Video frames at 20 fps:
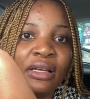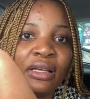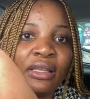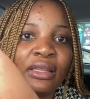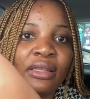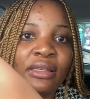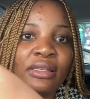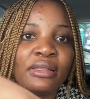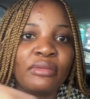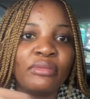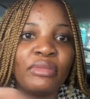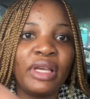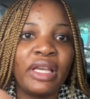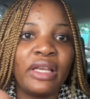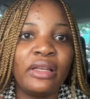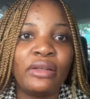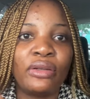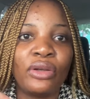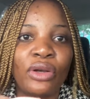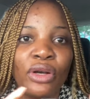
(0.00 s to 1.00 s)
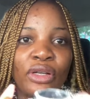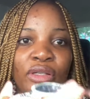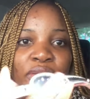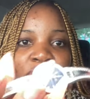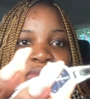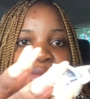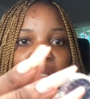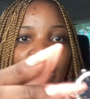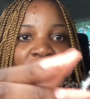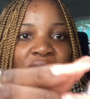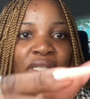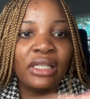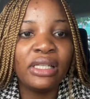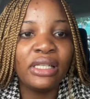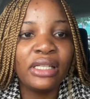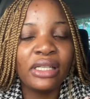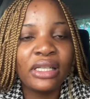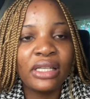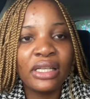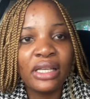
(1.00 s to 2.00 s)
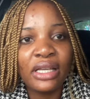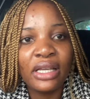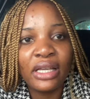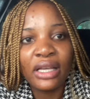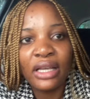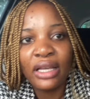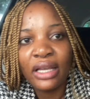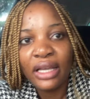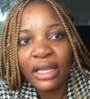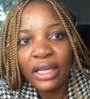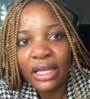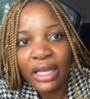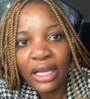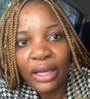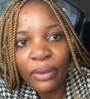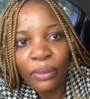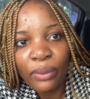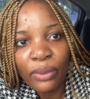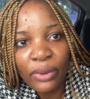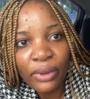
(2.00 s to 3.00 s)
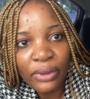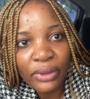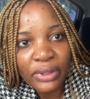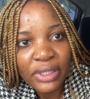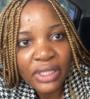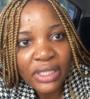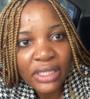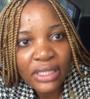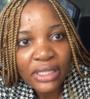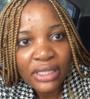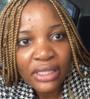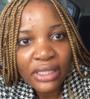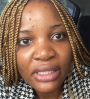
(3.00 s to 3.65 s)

This man got me a watch.